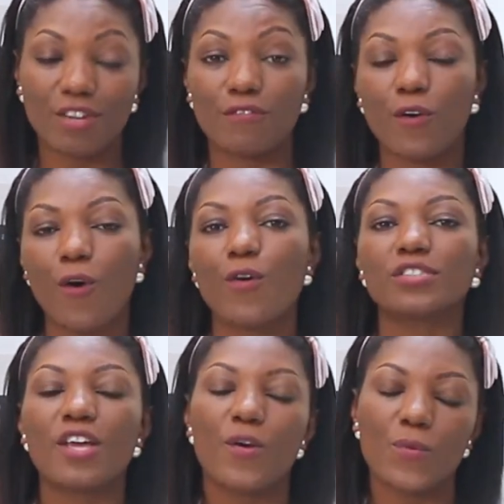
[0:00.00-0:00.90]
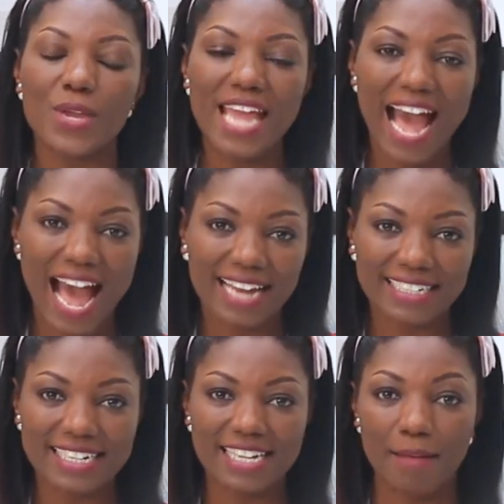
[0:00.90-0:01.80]
And of course, we
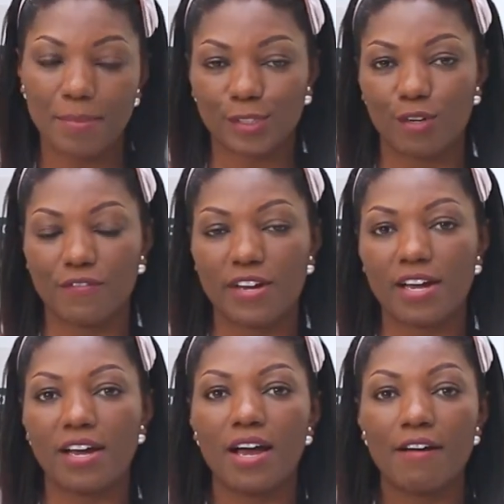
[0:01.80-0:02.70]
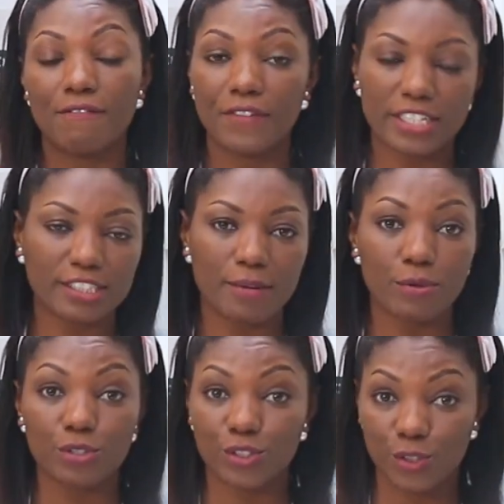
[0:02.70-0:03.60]
added a bit of a
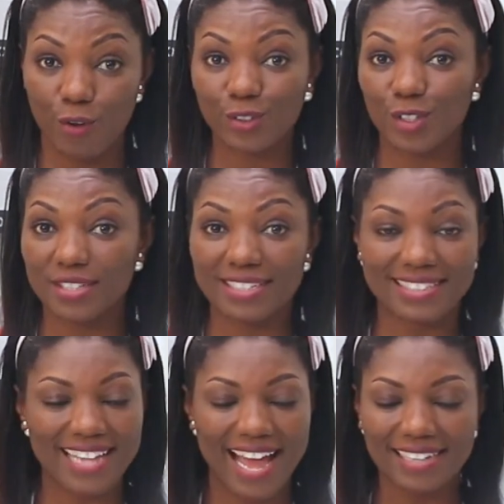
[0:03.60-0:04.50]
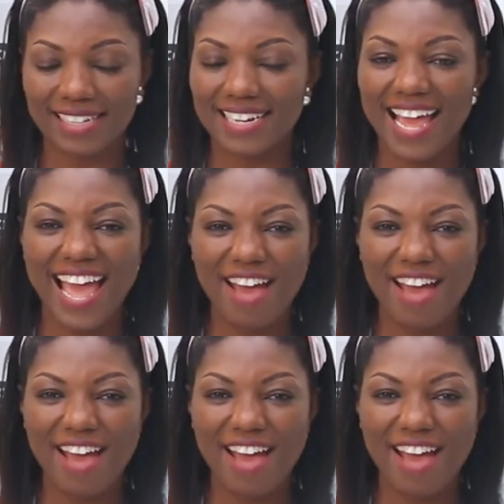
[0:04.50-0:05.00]
vegetable sauce on the side and